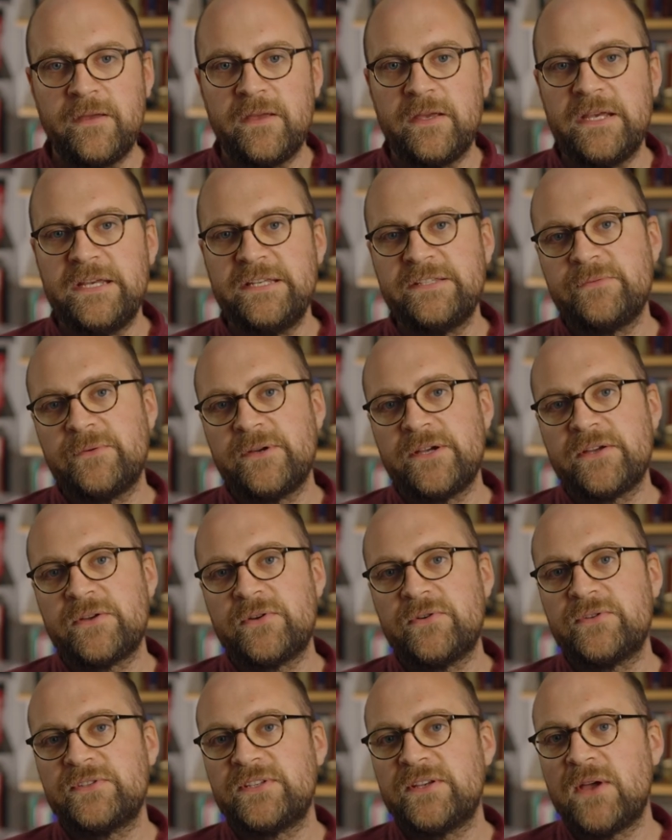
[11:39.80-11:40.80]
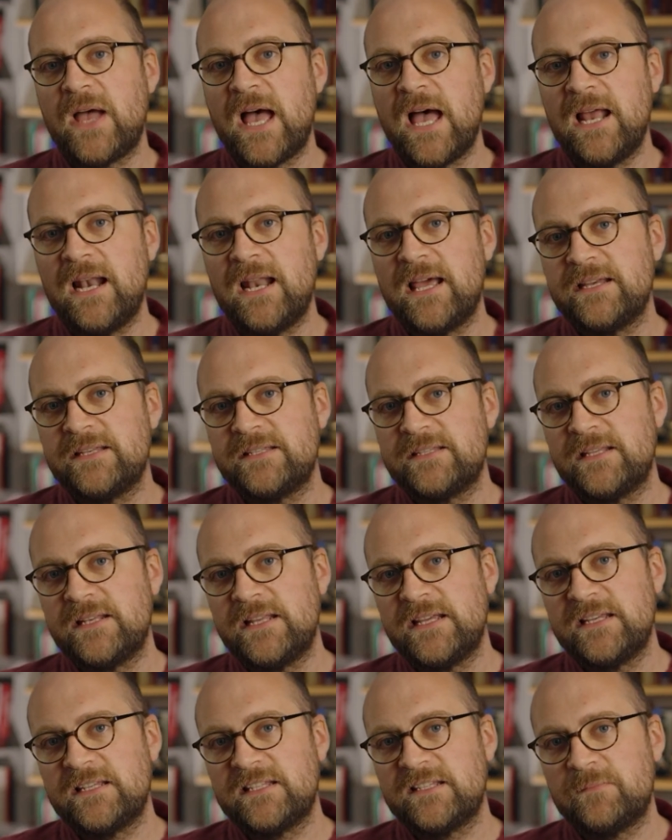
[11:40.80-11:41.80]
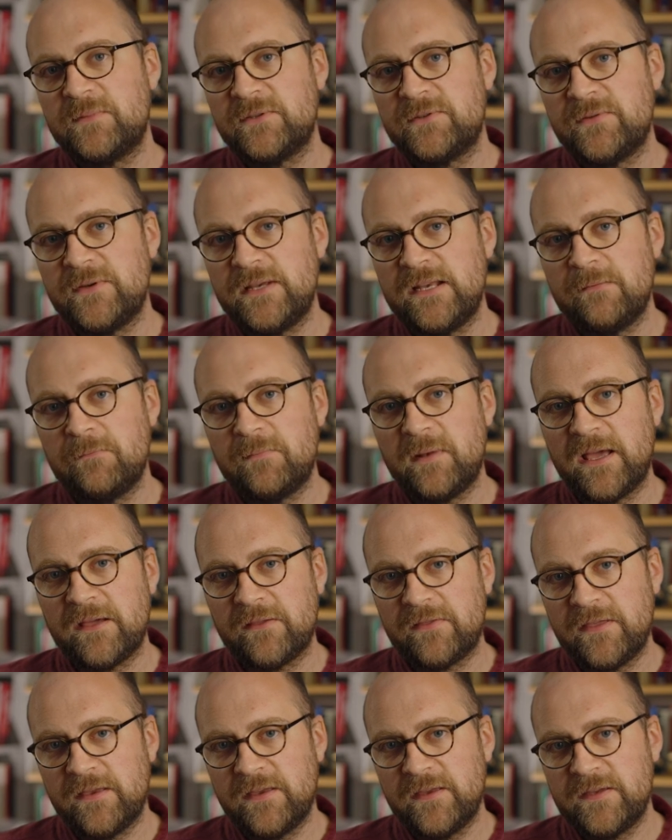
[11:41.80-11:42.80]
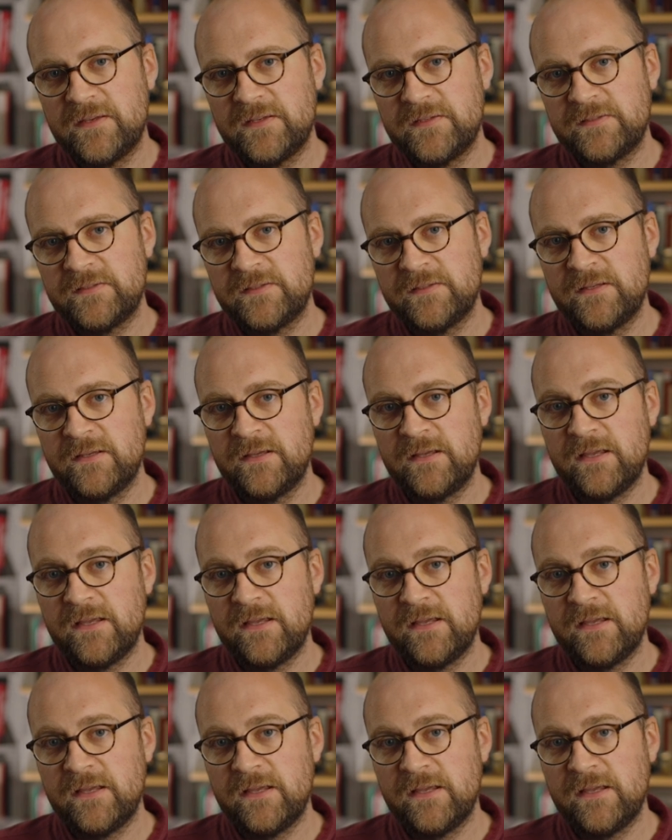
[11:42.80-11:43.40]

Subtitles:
His work also highlights the links between black thinkers,